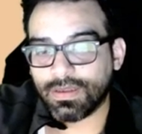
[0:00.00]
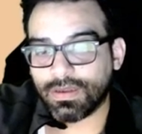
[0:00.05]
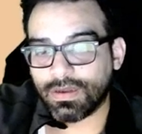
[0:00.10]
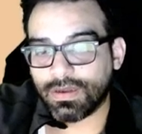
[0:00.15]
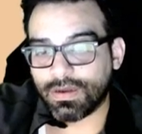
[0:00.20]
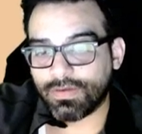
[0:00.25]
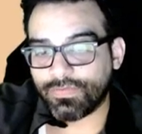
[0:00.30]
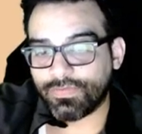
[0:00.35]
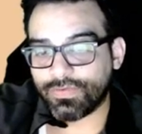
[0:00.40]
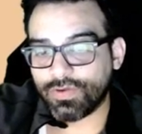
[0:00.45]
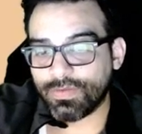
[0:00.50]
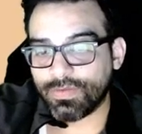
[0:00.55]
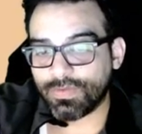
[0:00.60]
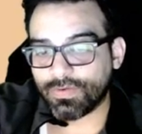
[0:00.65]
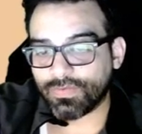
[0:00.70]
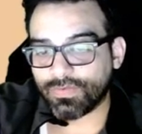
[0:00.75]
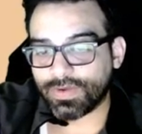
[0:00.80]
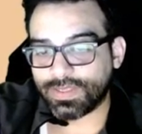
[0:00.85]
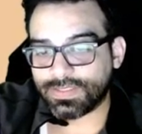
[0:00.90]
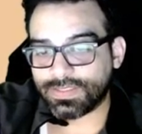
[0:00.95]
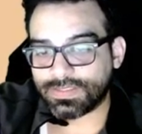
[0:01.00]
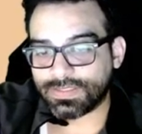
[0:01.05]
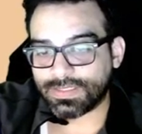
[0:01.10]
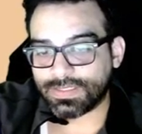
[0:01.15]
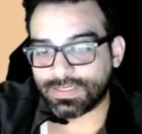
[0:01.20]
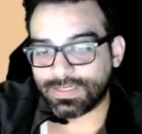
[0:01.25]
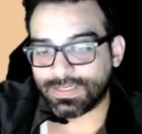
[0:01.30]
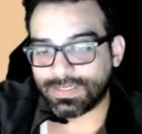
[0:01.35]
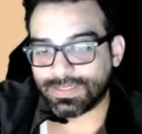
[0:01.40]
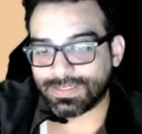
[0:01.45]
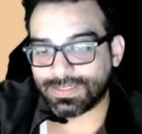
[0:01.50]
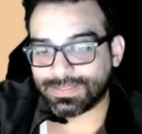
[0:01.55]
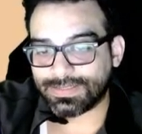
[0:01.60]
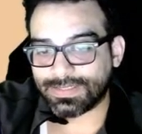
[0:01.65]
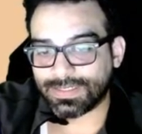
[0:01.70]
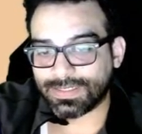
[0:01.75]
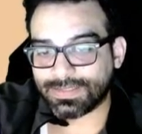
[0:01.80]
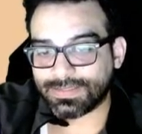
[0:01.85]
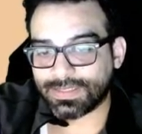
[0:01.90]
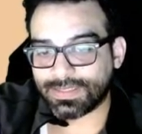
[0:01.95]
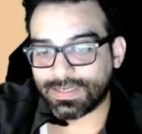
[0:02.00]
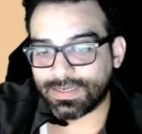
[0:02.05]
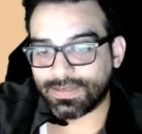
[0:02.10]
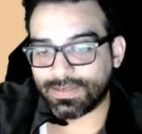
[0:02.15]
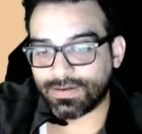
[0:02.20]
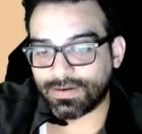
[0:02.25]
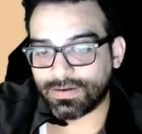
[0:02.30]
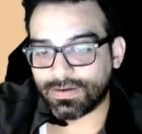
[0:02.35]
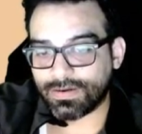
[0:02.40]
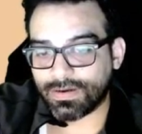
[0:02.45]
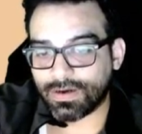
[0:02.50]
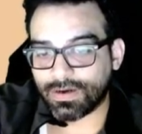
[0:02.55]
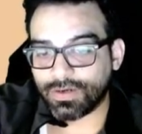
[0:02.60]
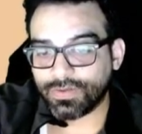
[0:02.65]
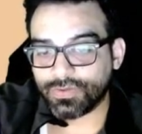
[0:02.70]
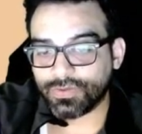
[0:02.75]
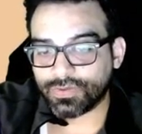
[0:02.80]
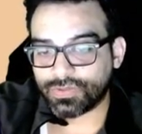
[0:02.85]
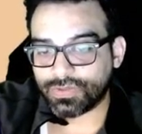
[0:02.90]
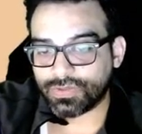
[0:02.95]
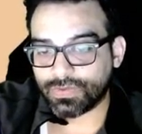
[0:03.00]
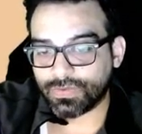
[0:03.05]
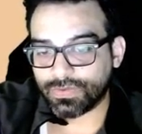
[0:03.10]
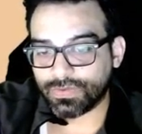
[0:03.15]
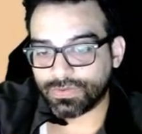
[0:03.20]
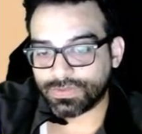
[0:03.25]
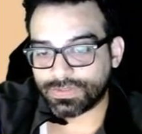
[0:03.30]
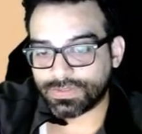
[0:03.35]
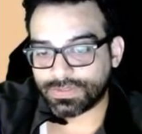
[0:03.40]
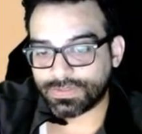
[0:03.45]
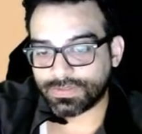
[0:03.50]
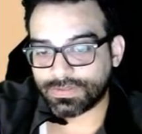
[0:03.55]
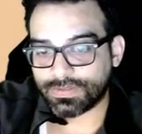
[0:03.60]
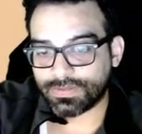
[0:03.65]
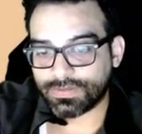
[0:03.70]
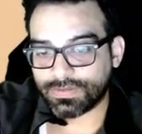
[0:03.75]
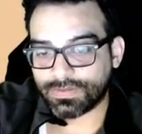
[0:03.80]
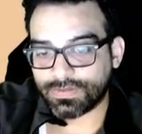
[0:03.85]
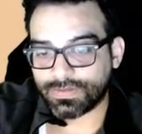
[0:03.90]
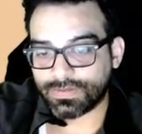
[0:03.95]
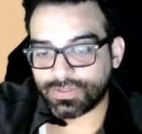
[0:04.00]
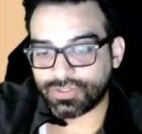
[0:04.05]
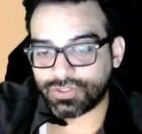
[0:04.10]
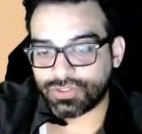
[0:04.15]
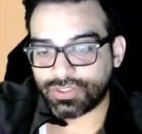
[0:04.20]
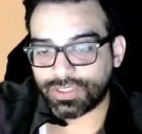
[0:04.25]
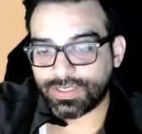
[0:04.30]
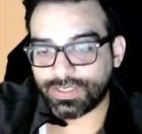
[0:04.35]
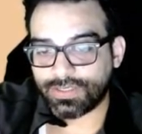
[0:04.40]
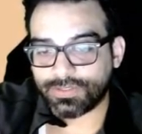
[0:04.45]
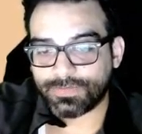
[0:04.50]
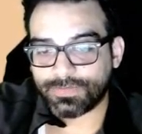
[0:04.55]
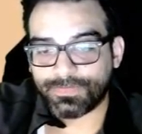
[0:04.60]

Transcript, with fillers: of human rights and sex ed underscores this change.